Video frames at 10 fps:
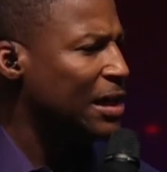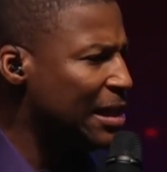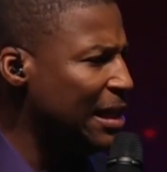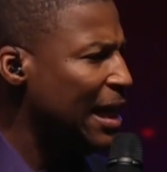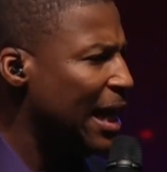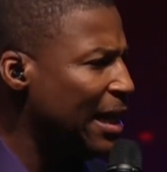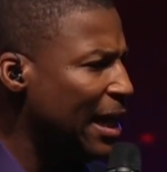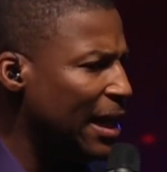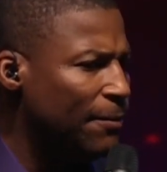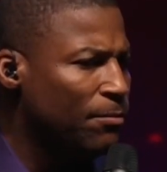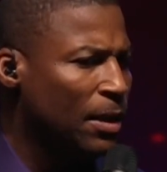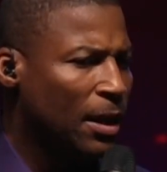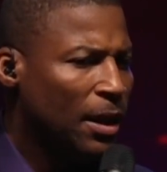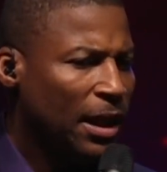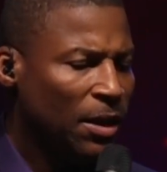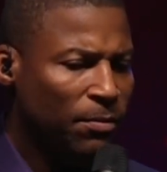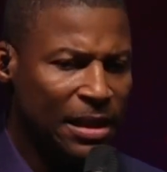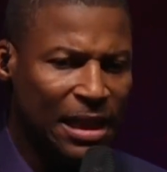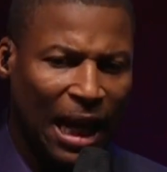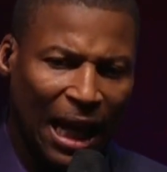DNA, it
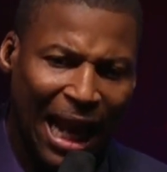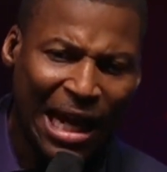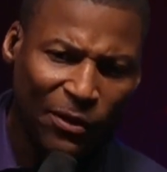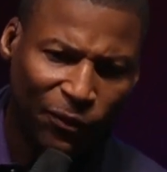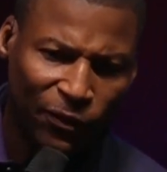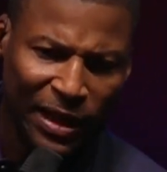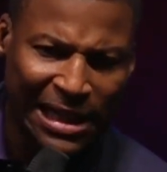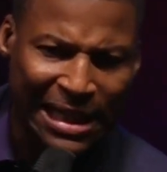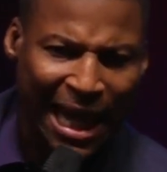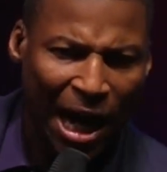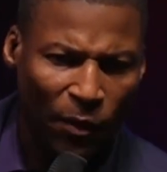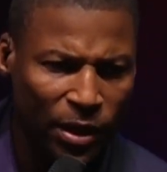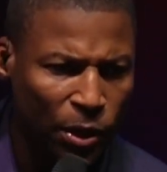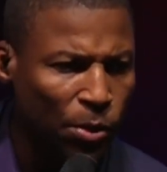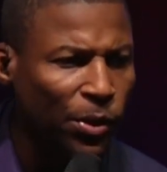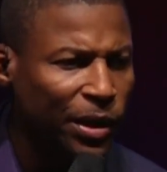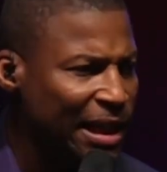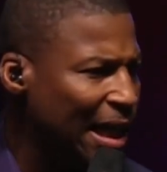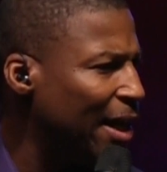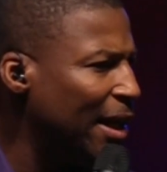means life is carried through the
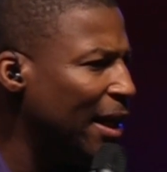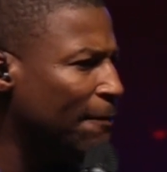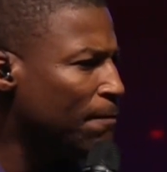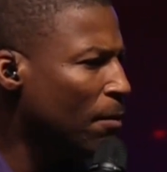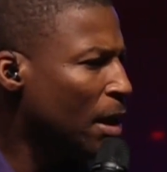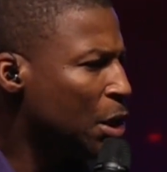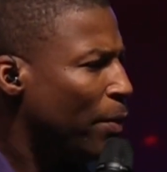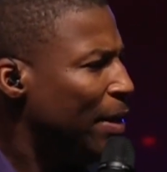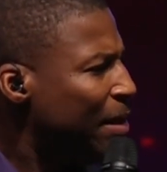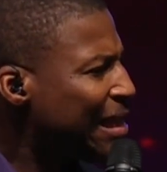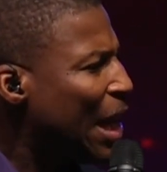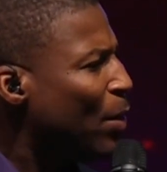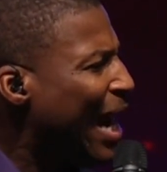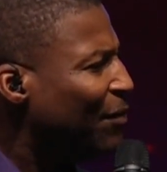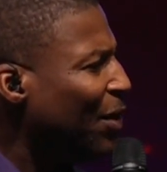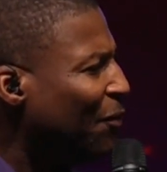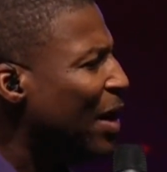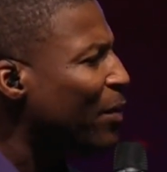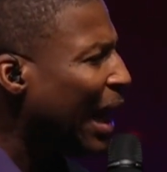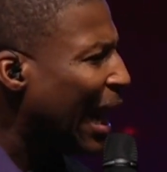DNA. So it means that we have the
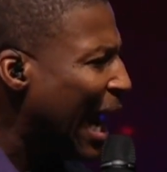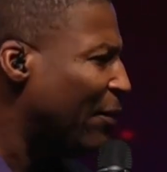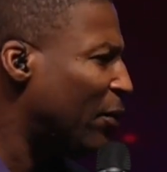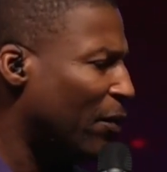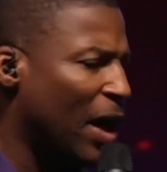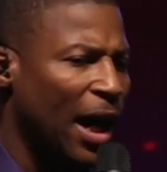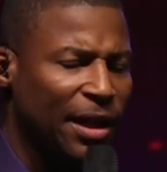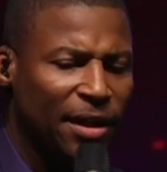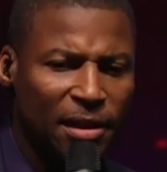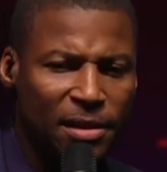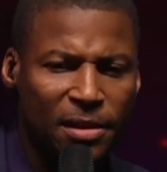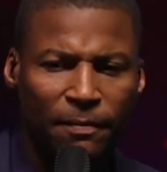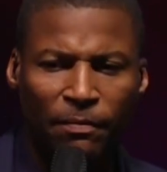very life of God in us.